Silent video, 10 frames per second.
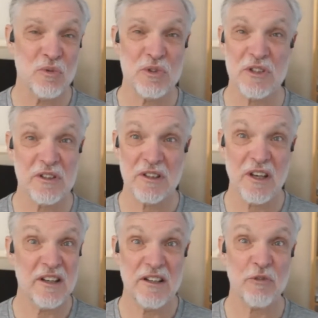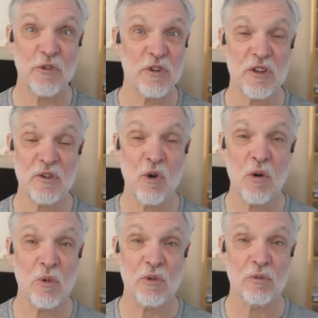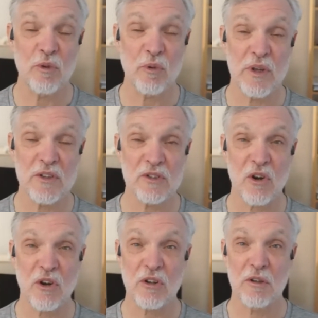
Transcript: And was it any different than normal with the way you start?